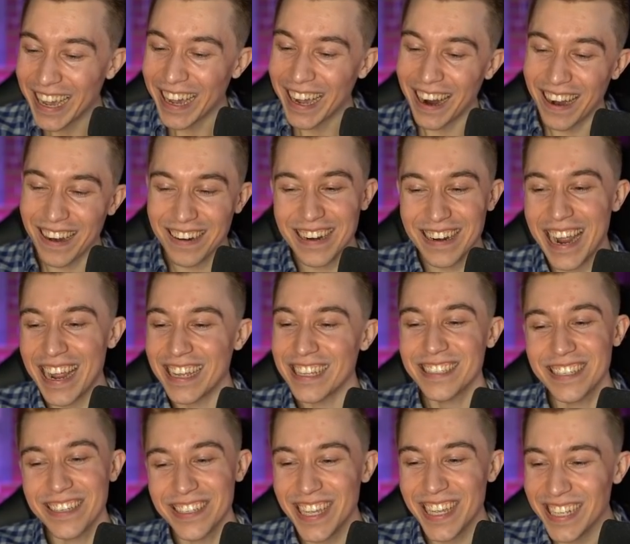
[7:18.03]
All right,
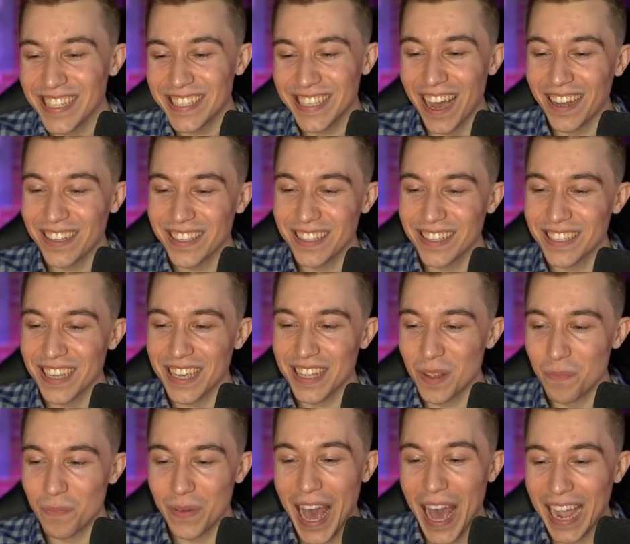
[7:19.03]
so he's going to skeletons in
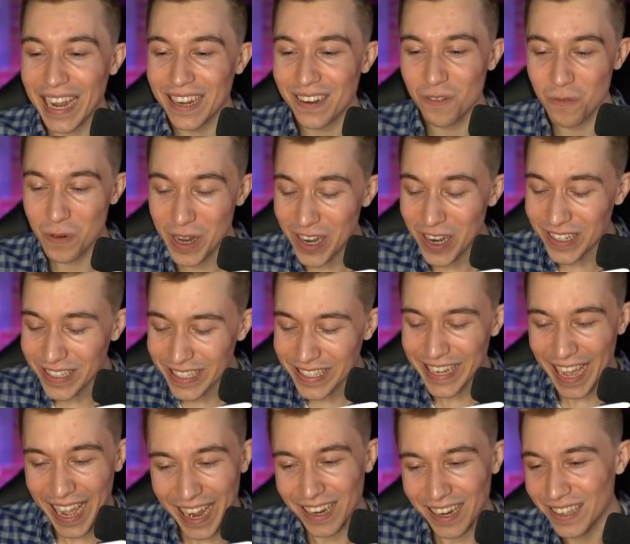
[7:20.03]
the back. Weird
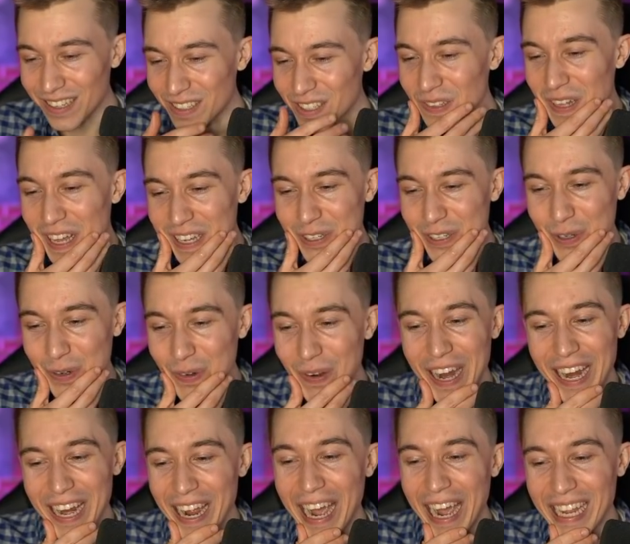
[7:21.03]
deck selection,
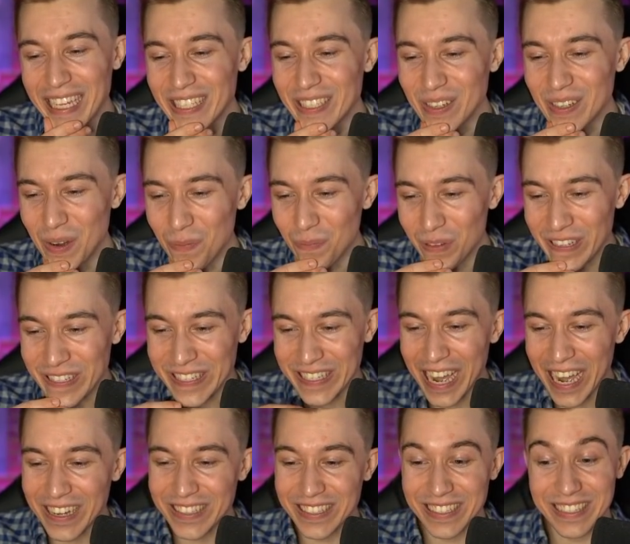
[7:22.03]
right? Ice Golem plus
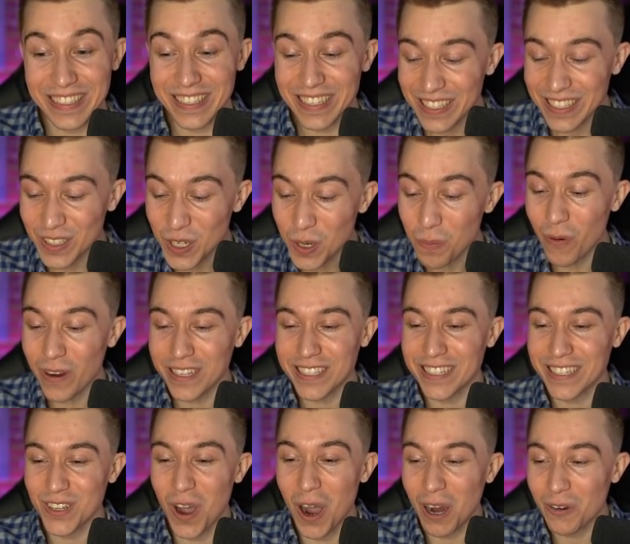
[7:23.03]
skeletons. Is this
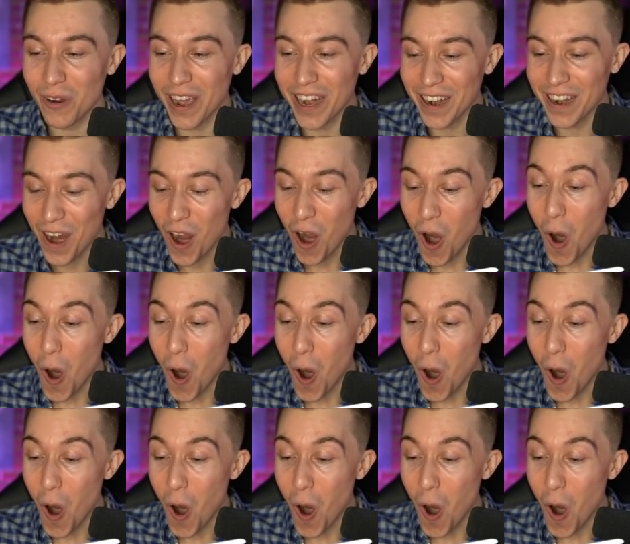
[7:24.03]
2.6 Hog Rider?